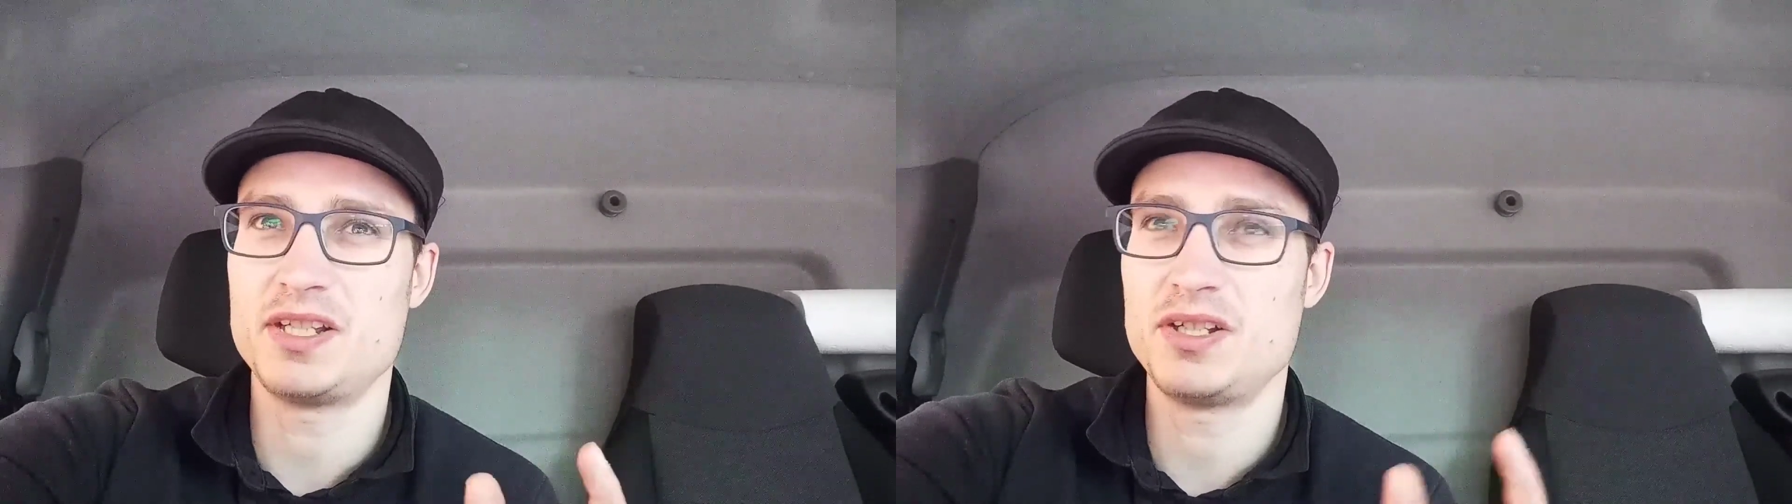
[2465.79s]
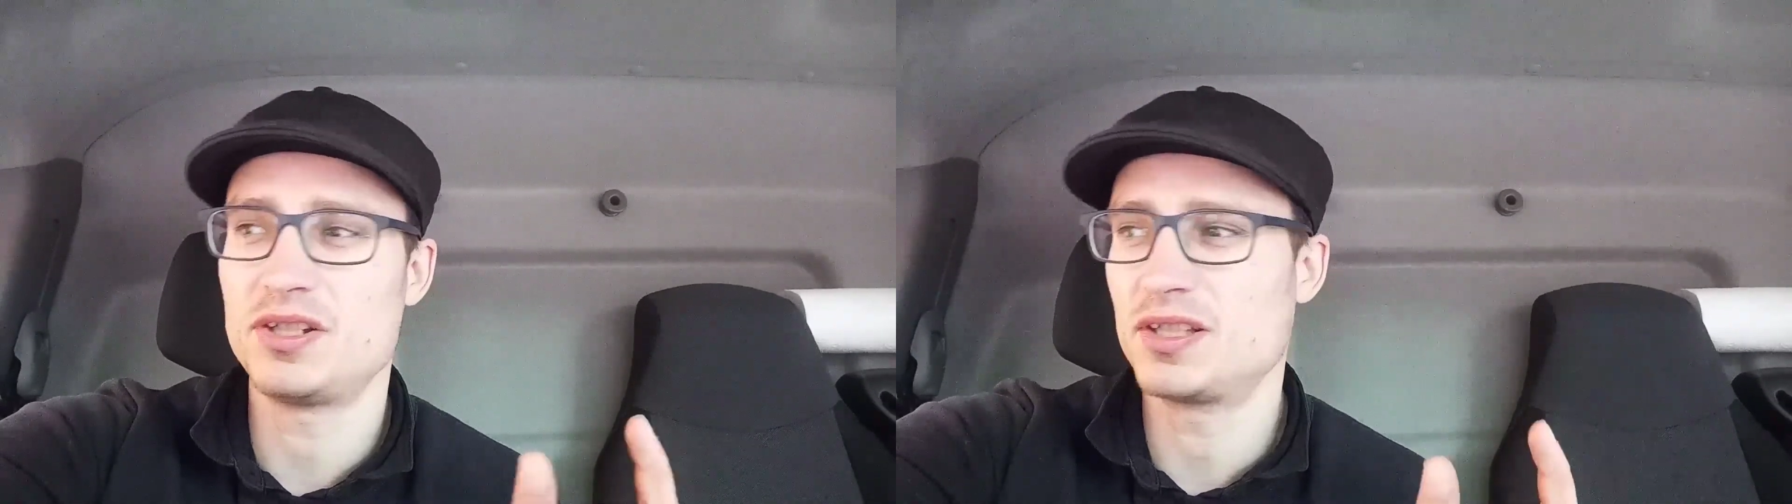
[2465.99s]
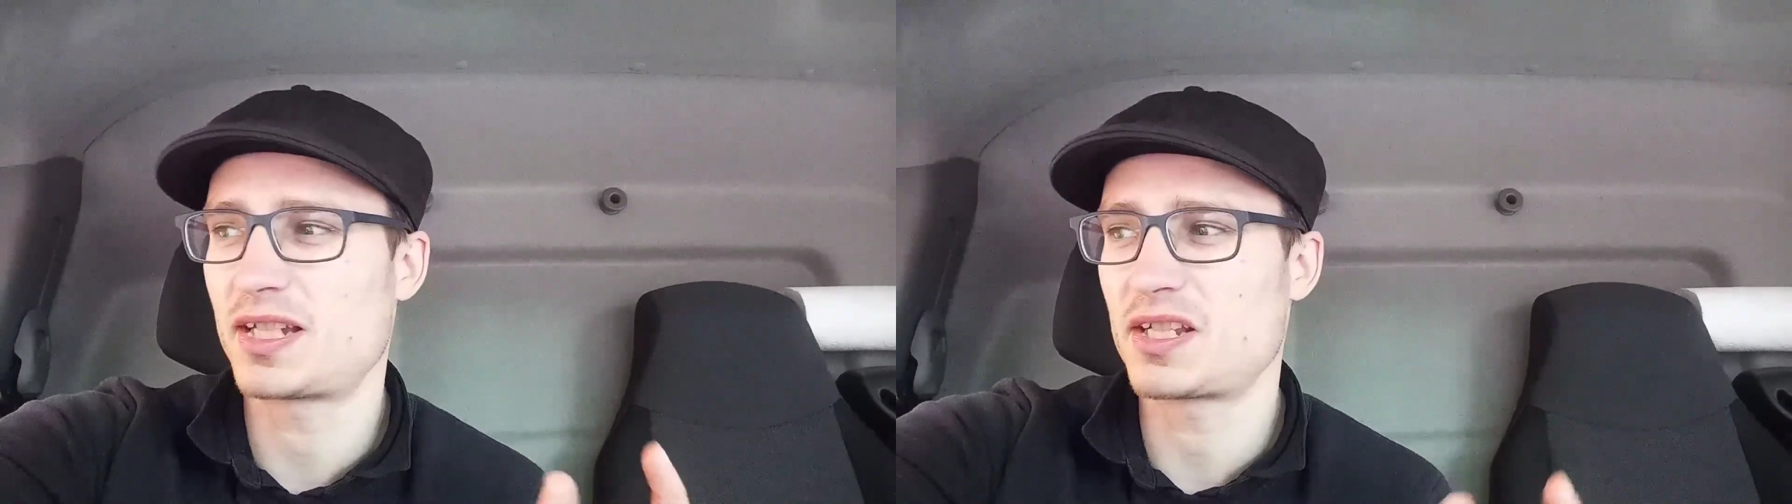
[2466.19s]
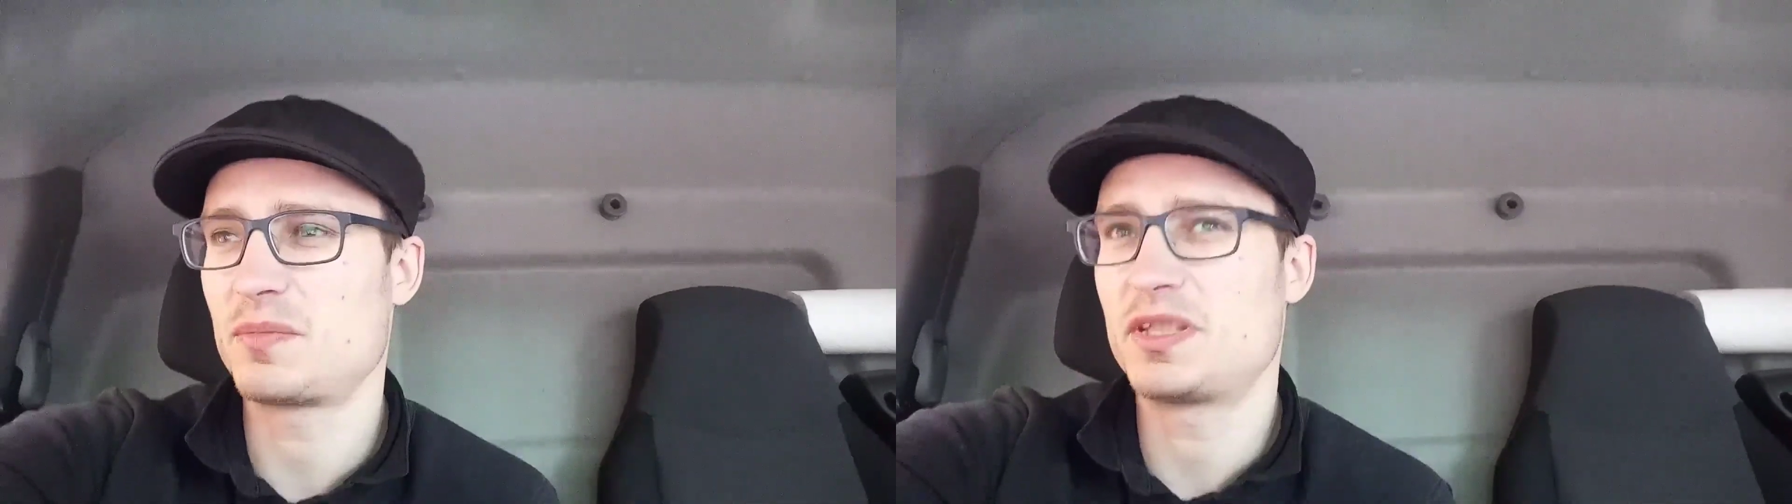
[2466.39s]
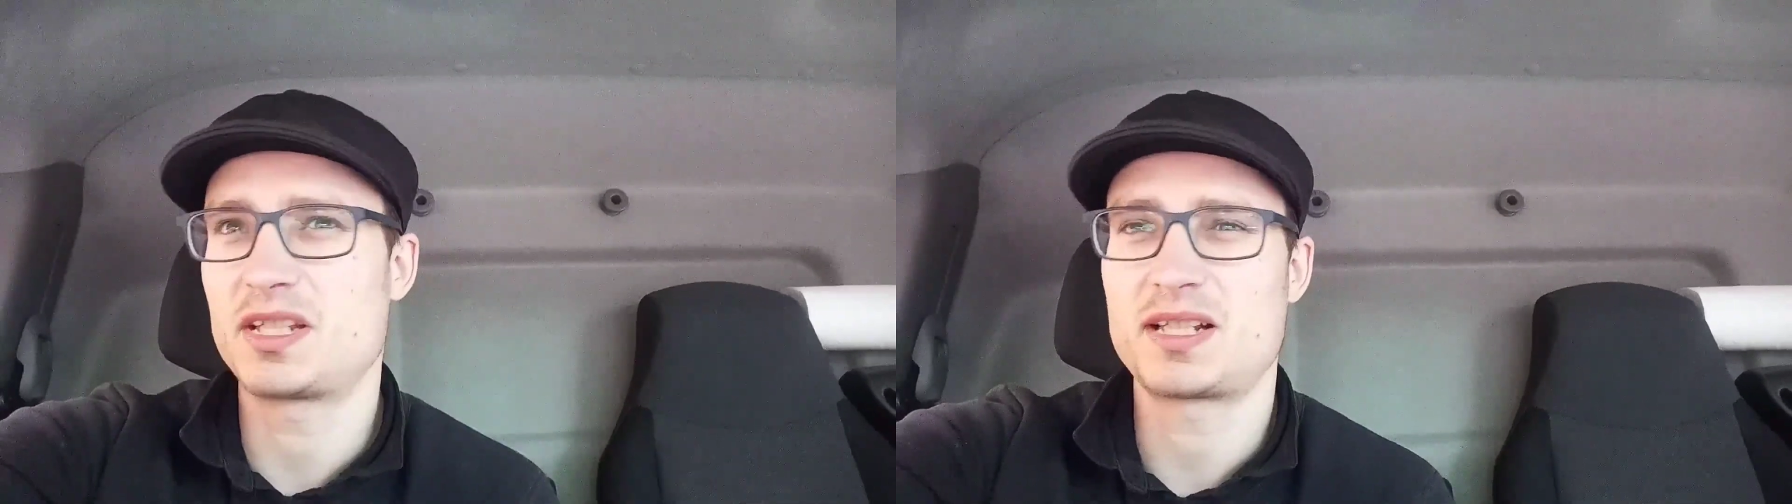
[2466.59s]
urgent to get
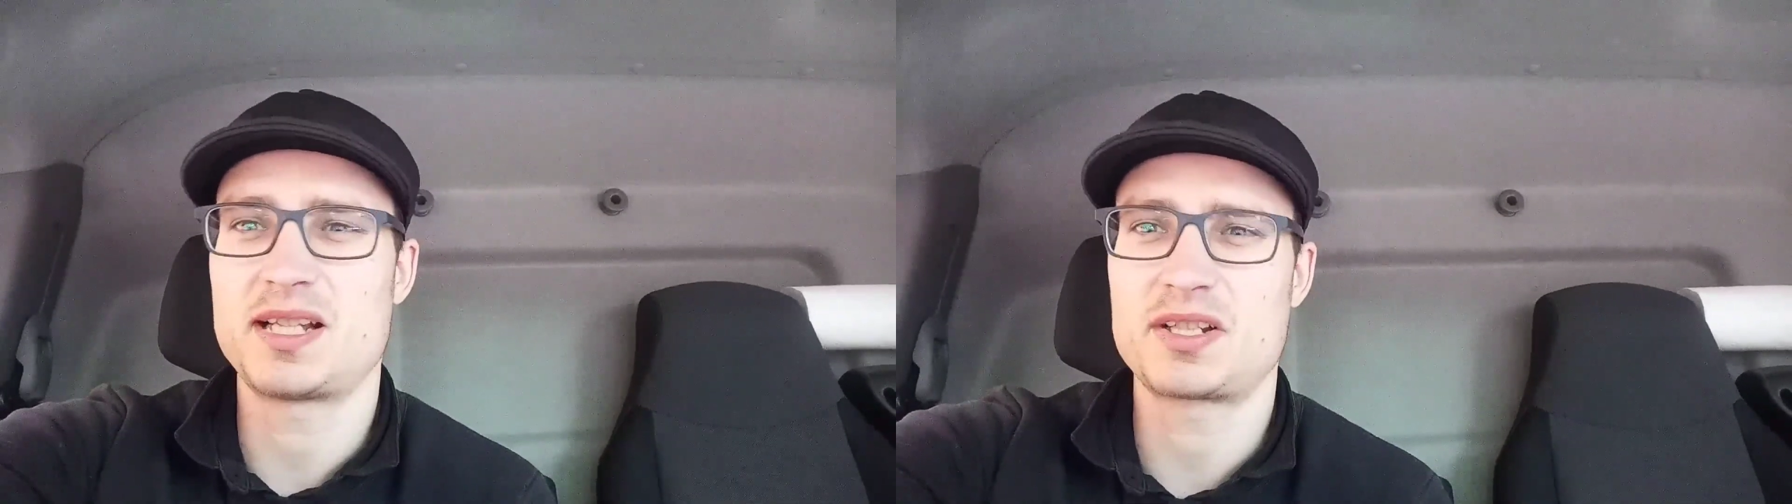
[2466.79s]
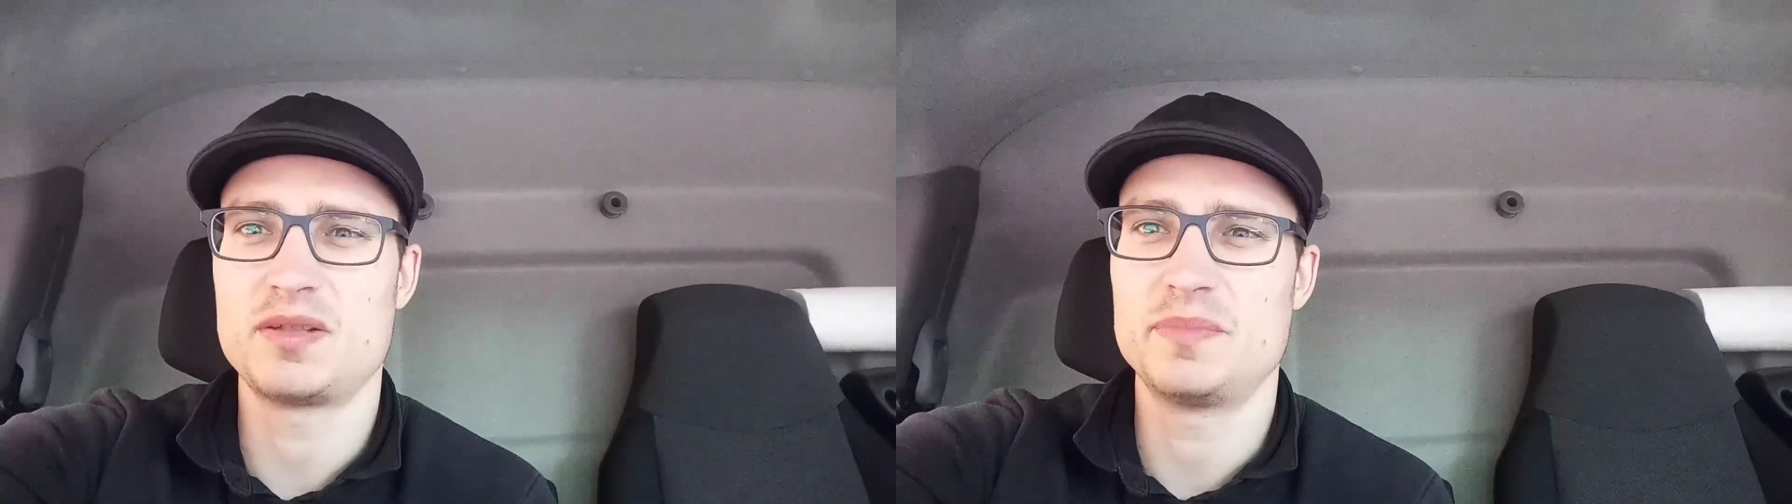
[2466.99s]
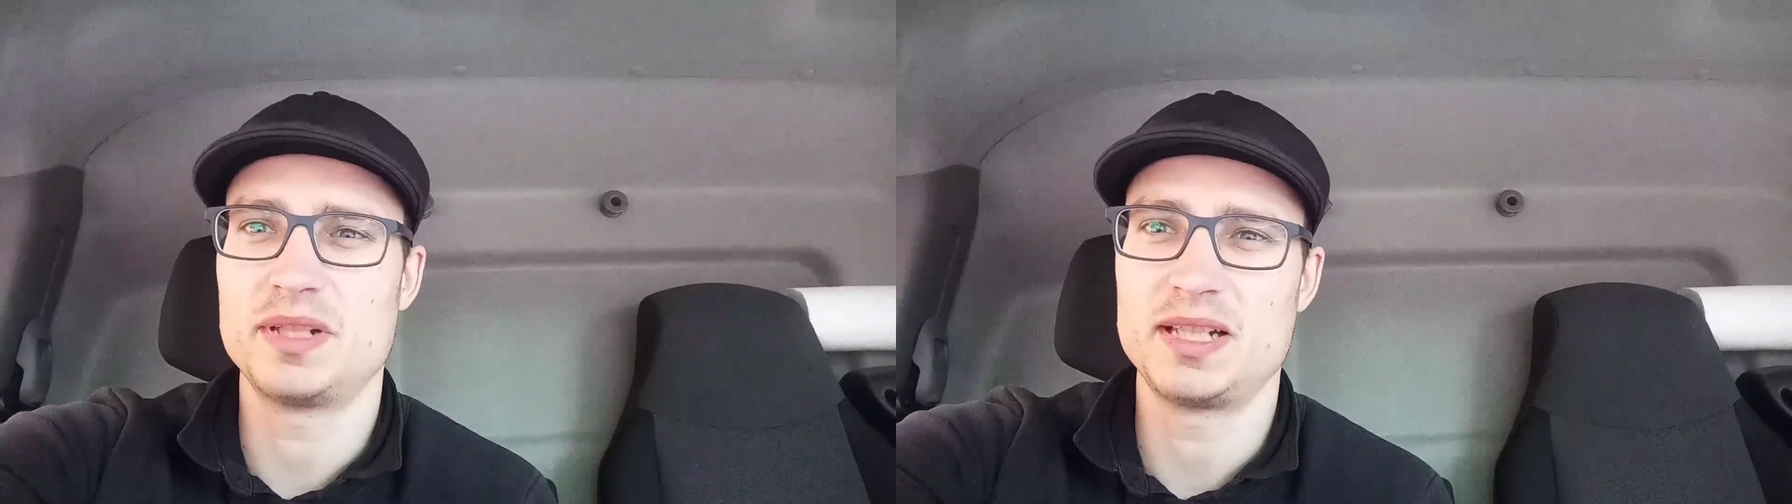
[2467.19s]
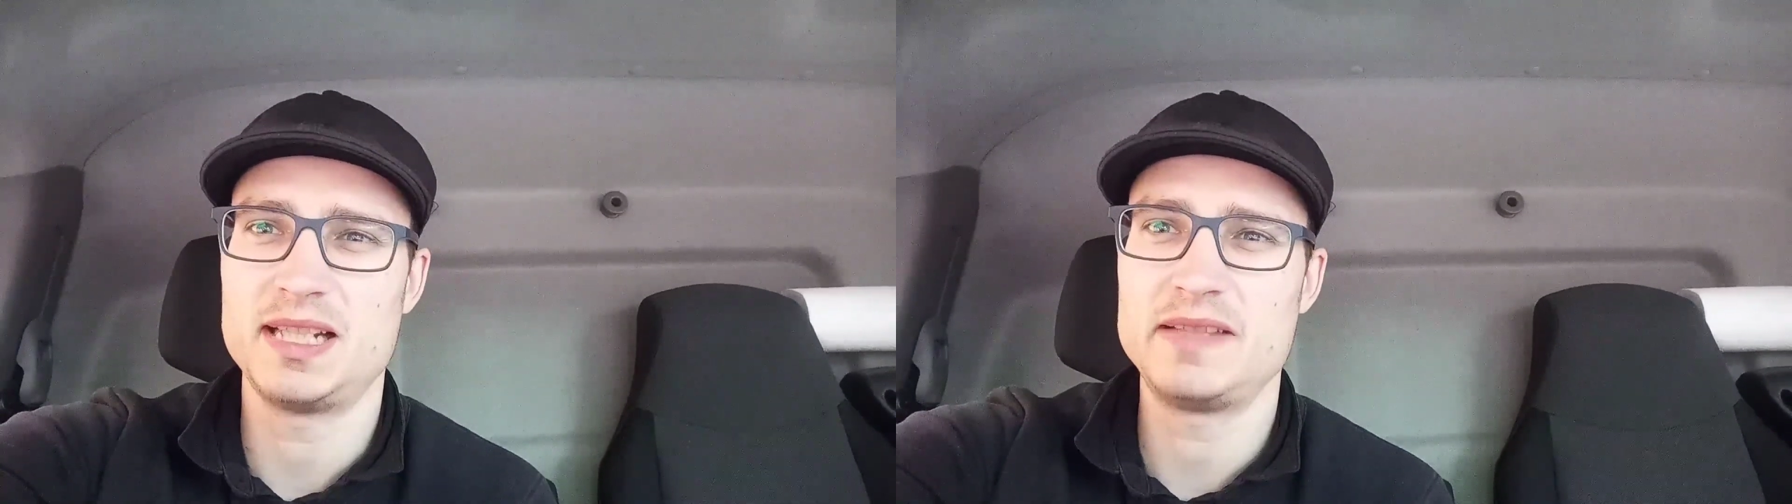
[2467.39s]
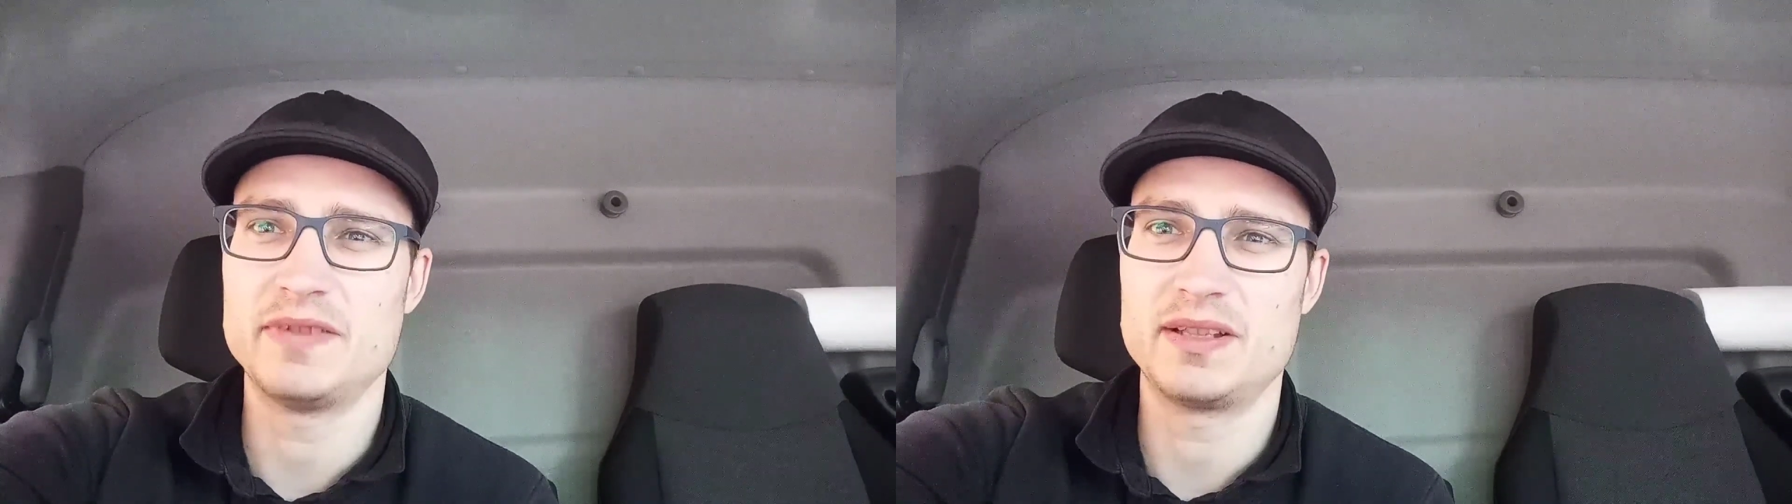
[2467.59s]
something to collection, but they
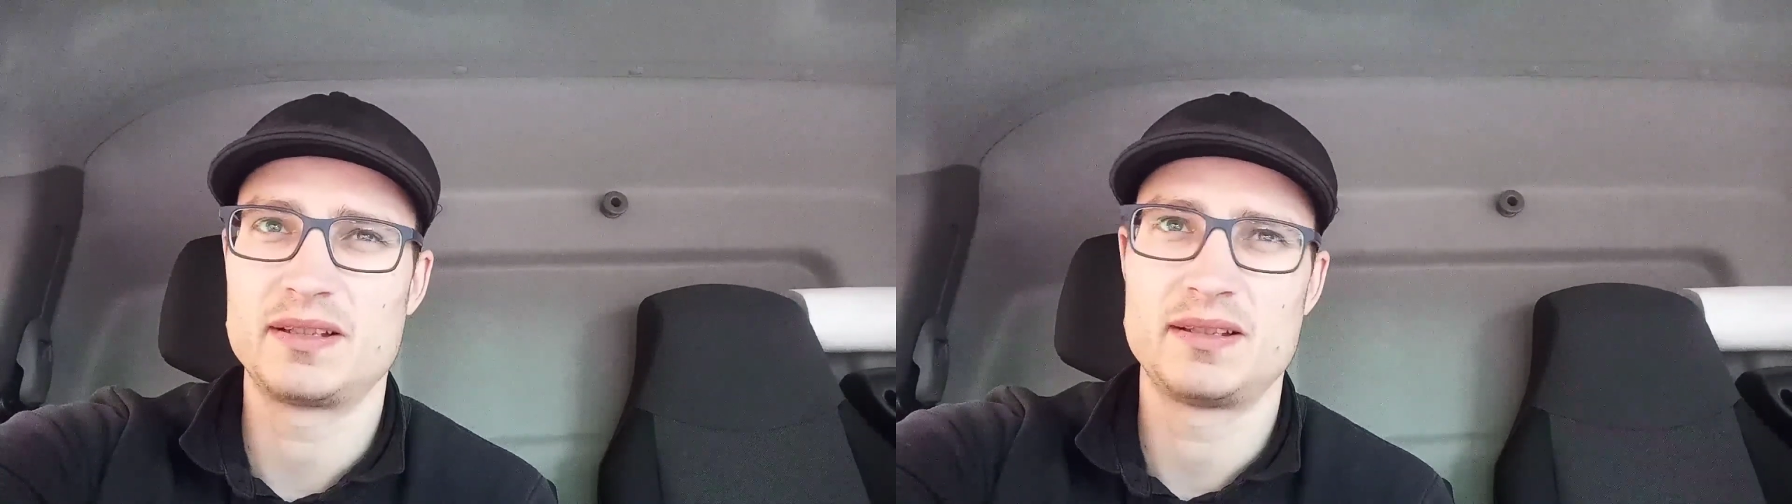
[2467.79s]
leave it